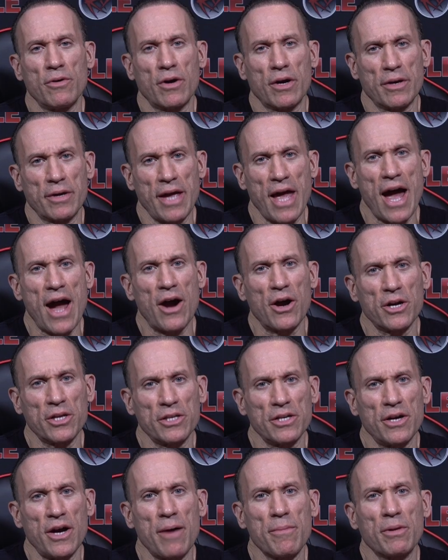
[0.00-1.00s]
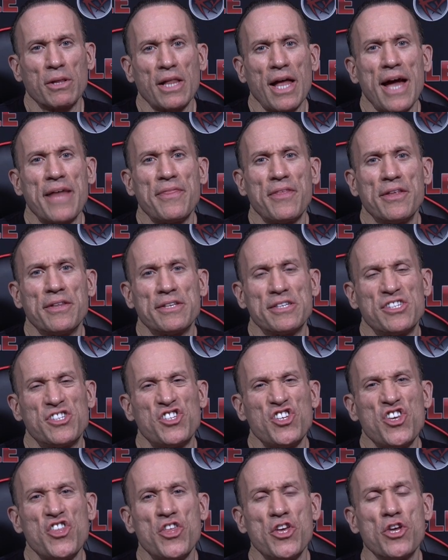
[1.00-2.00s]
a character. I'm glad to
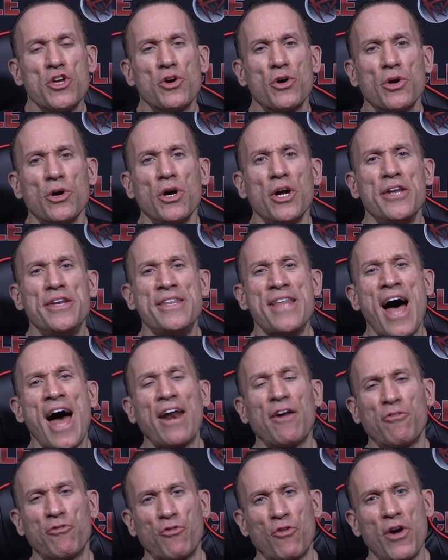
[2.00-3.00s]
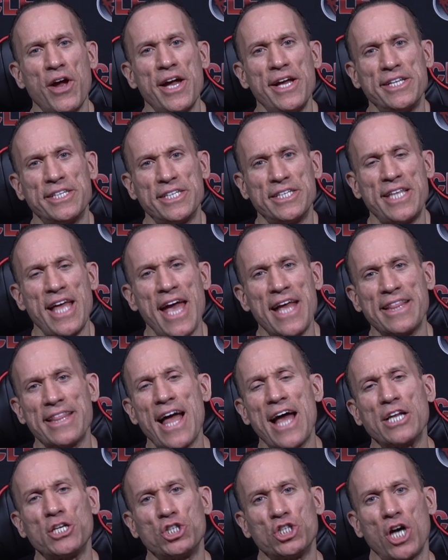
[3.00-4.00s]
see that you're not afraid to take
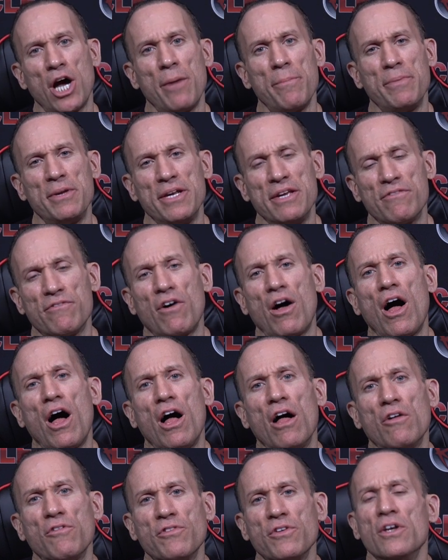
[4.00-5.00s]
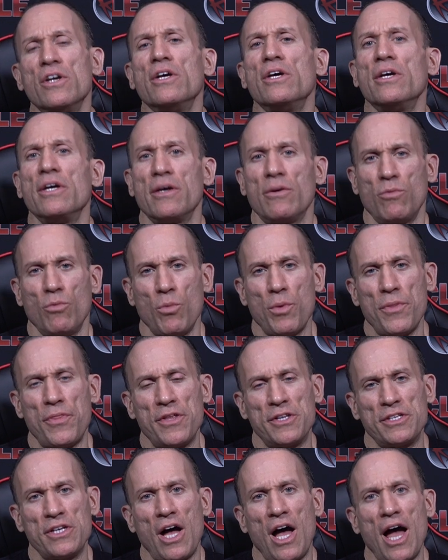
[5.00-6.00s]
that jump and evolve. with the
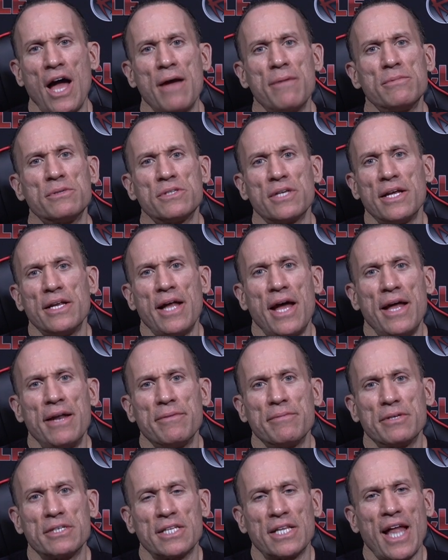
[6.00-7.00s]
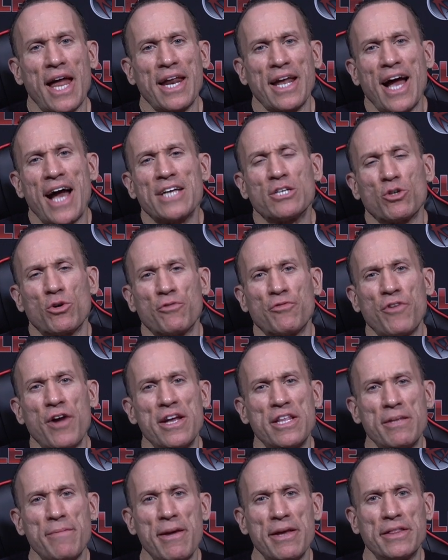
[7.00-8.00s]
times, and and because a lot of guys are
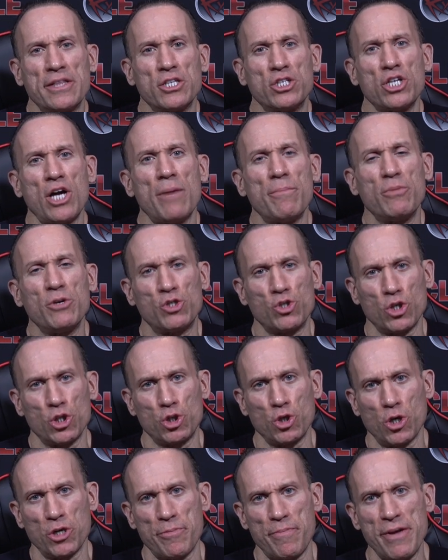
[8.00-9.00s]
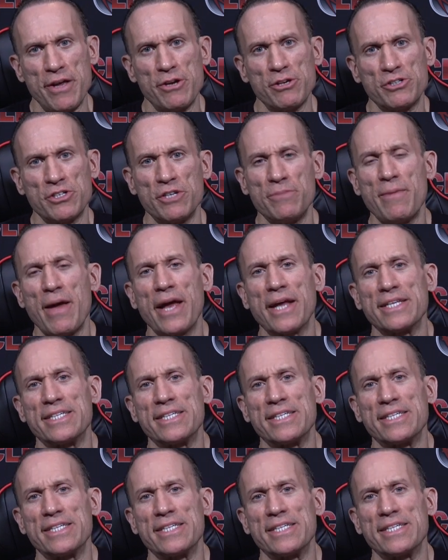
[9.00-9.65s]
afraid to make the jump. We saw George Peterson make it